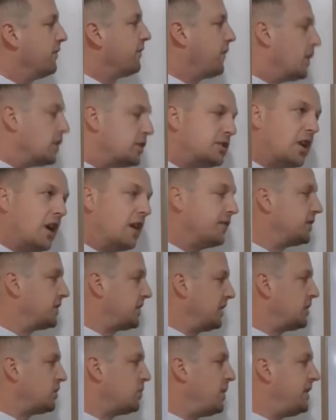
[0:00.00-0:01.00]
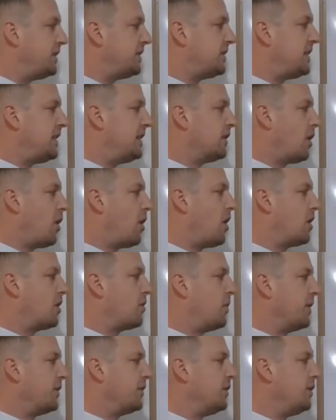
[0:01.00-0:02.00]
First off, since we see log
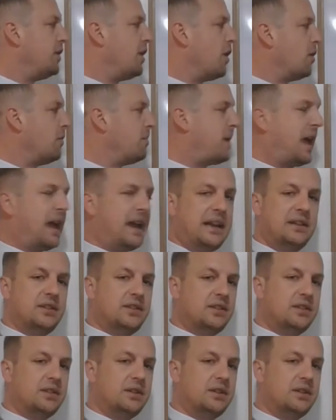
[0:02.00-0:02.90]
with no base,